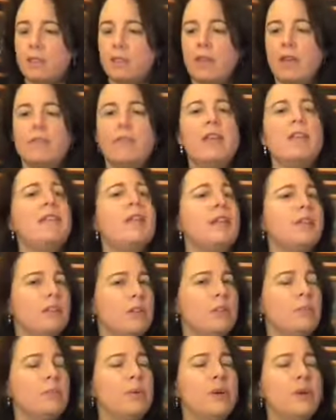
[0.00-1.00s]
and then
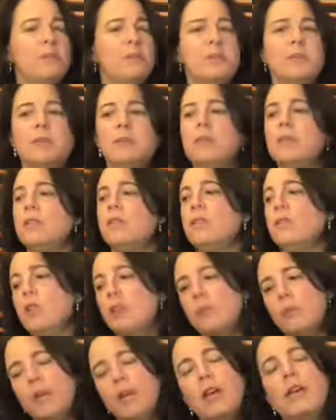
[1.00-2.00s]
that's on purpose because you
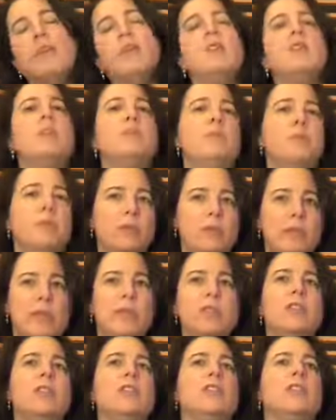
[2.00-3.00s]
don't want to have any
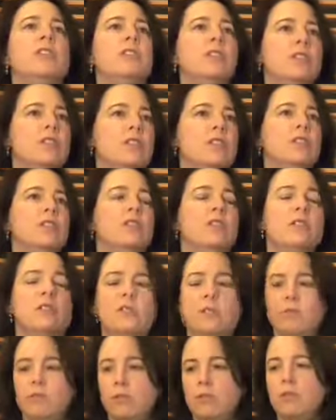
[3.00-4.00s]
spoliation.
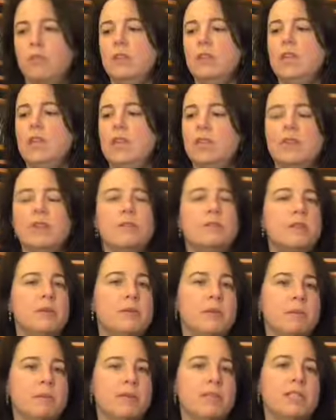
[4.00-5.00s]
You need them to
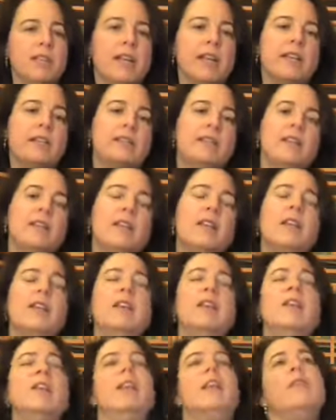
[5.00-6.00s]
be protected.
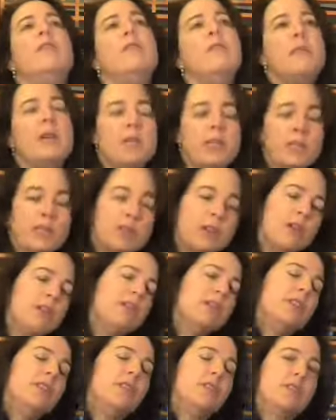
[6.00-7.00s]
In information
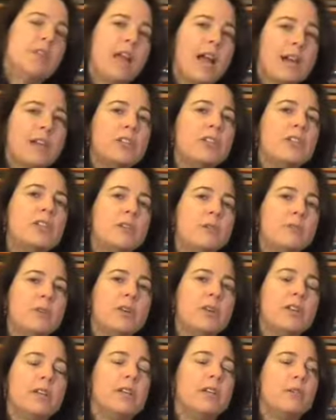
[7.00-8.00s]
governance, you're actually
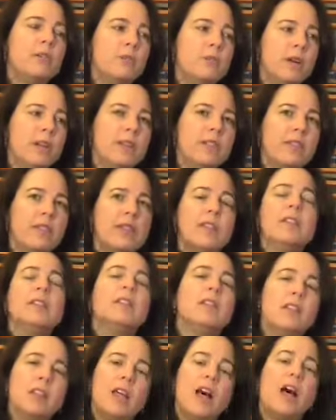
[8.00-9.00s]
working with
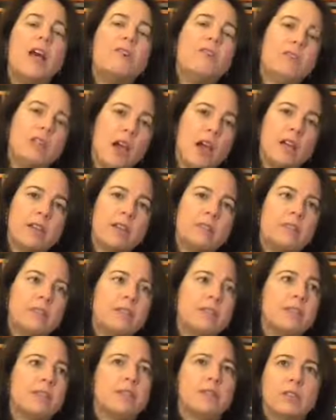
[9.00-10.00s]
the live
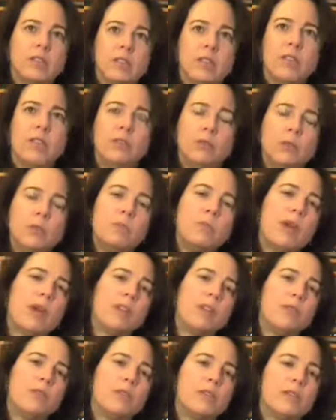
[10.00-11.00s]
documents that are in use by
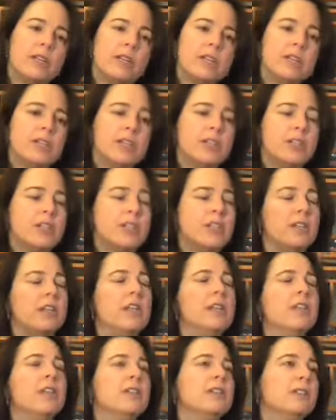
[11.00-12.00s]
the organization.
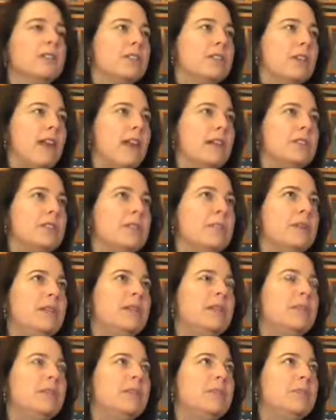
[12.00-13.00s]
So there has to be
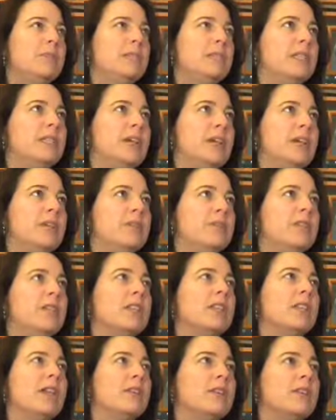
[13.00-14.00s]
a little bit of
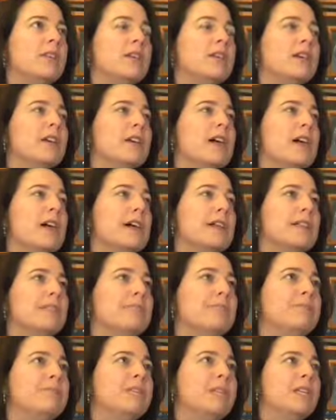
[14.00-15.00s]

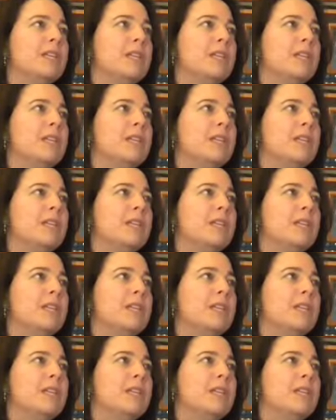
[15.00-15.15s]
clever